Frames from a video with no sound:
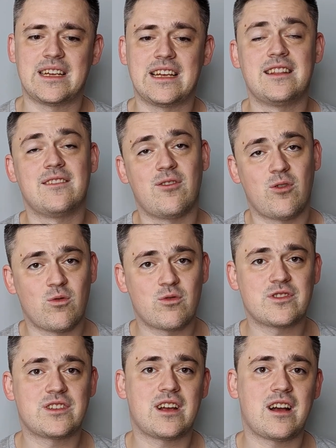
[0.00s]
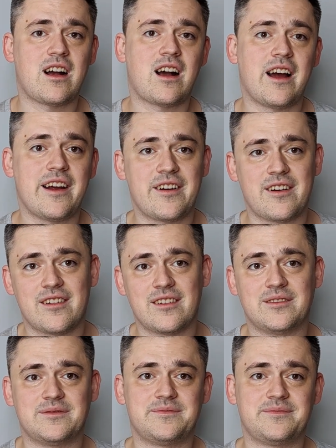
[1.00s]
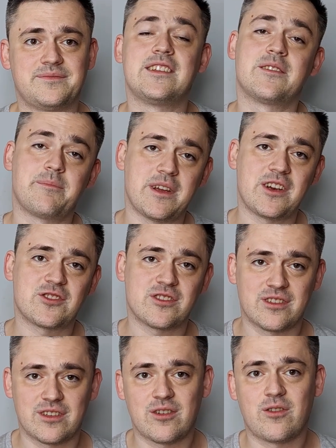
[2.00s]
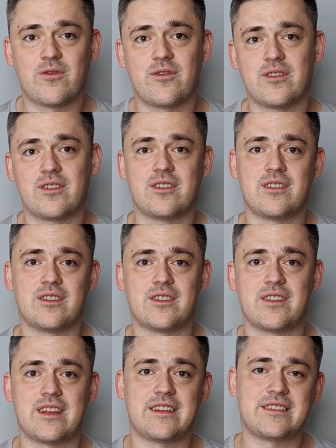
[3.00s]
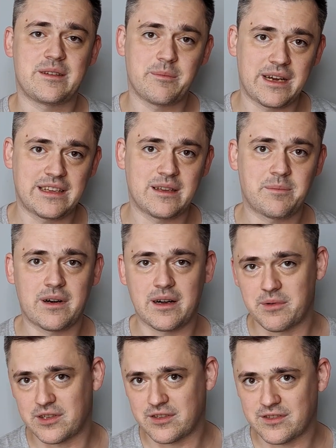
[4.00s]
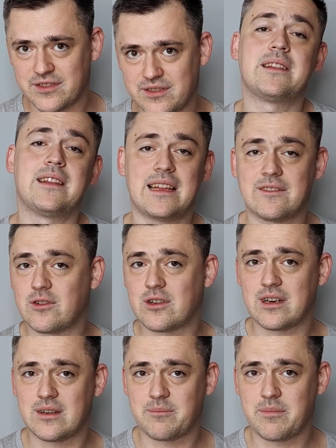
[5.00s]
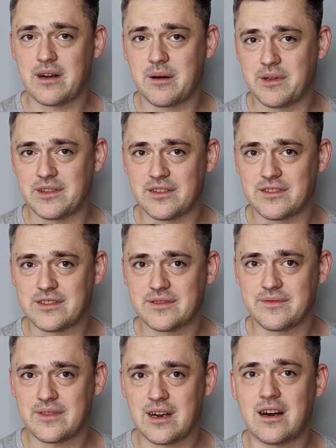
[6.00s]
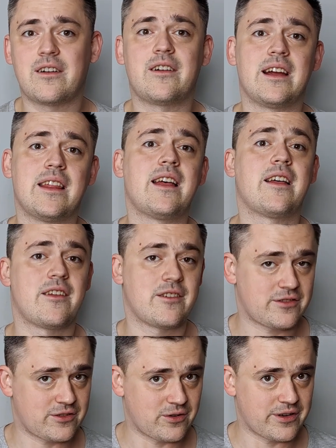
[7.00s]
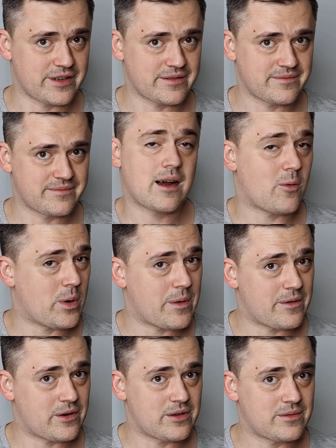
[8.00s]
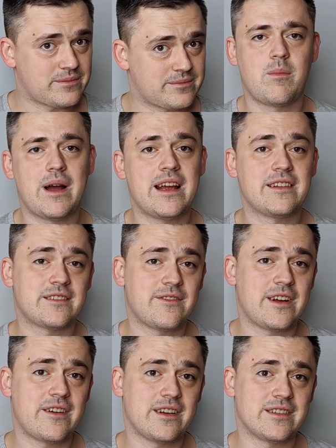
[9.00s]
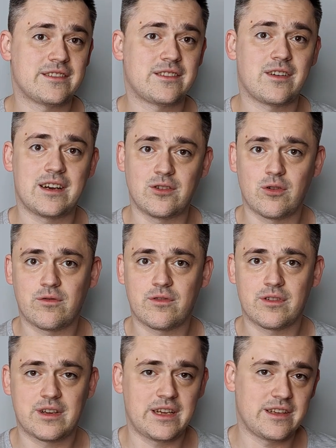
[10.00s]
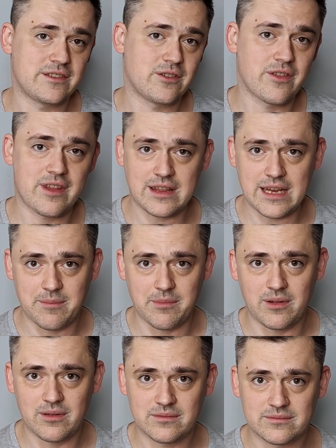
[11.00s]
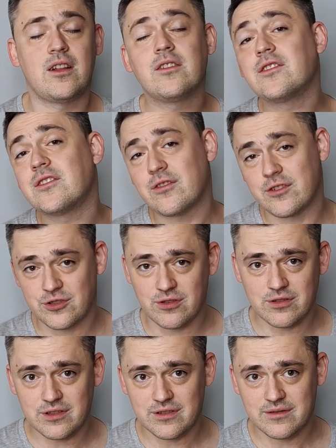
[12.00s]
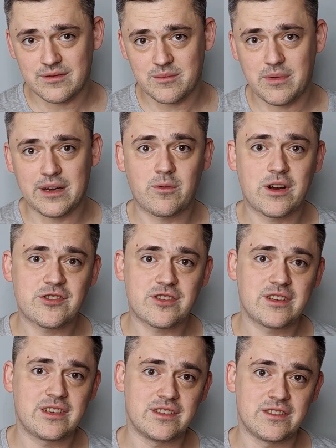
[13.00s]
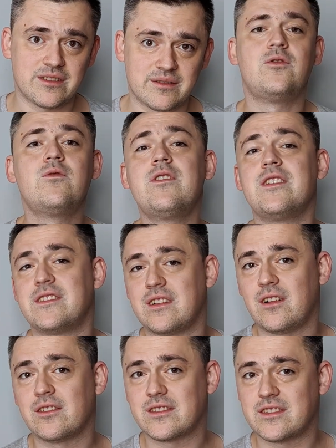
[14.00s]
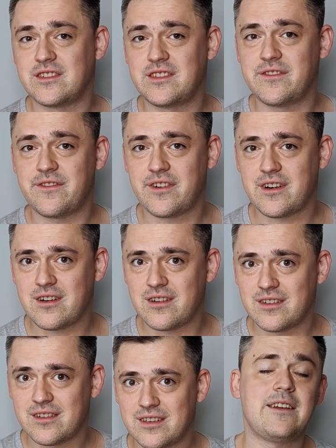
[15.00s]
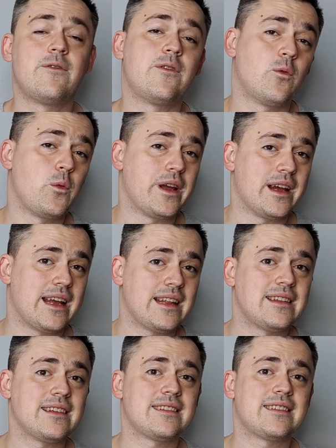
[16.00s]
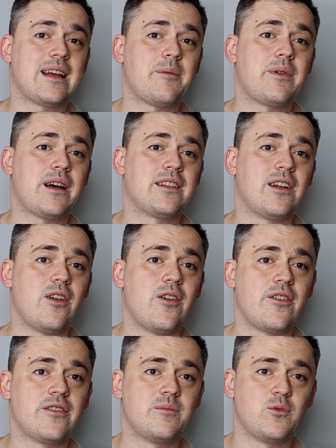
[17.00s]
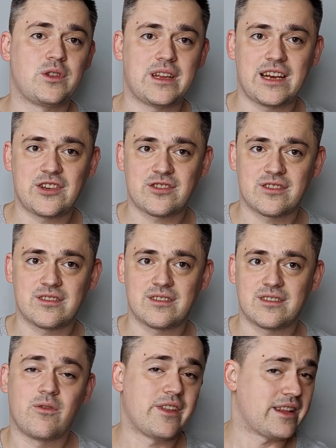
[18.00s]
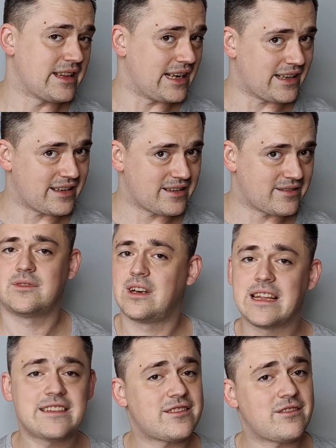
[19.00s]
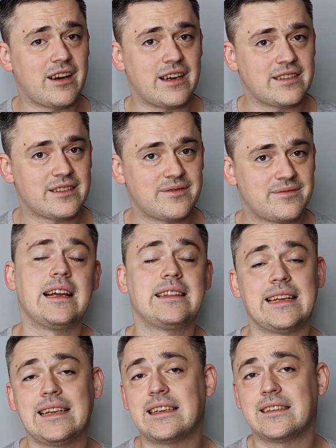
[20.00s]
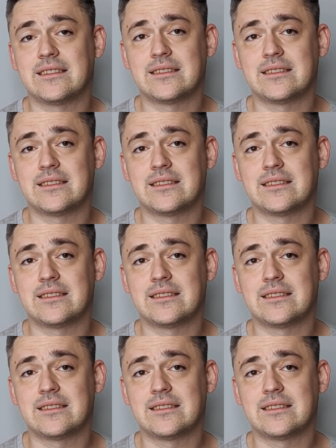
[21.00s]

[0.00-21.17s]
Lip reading: invokes higher dispersion of the estimated parameters. But network parameters are another story. However, bias variance trade-off is on the table. Long story short, my question is, do results differ if we add some unlearned mutation of the data? Let's try it. I take